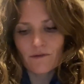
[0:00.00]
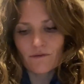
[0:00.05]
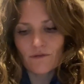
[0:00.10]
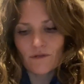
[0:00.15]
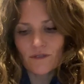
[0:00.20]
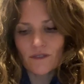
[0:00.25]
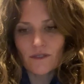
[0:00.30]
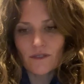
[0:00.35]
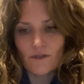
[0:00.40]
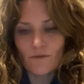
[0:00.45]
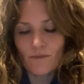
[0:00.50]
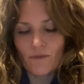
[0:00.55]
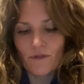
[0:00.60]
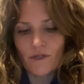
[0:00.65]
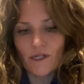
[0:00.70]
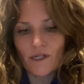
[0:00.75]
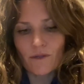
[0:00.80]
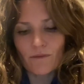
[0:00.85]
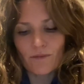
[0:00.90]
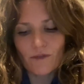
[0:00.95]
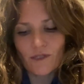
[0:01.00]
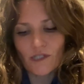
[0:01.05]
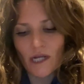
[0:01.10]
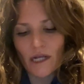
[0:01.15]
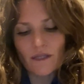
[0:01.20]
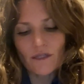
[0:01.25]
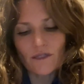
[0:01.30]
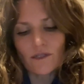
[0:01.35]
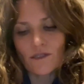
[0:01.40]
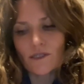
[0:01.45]
super dupes
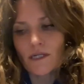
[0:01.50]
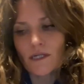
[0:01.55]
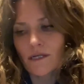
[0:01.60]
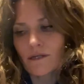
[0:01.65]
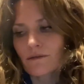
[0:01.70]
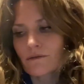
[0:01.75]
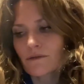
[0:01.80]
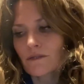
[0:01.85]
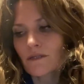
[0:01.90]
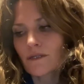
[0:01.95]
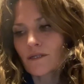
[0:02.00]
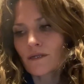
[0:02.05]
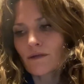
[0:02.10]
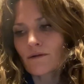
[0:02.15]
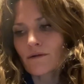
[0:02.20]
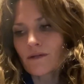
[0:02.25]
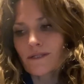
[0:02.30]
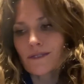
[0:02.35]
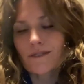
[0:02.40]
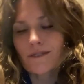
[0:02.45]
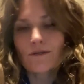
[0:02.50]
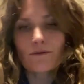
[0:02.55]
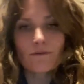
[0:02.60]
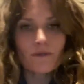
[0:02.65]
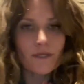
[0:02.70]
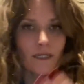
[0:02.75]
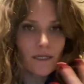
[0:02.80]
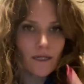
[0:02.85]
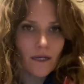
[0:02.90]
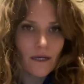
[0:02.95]
challenging, you know, because it's
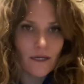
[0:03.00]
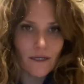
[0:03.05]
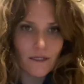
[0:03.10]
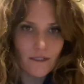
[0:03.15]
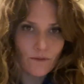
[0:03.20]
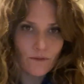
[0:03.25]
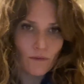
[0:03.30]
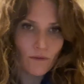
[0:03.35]
only in us.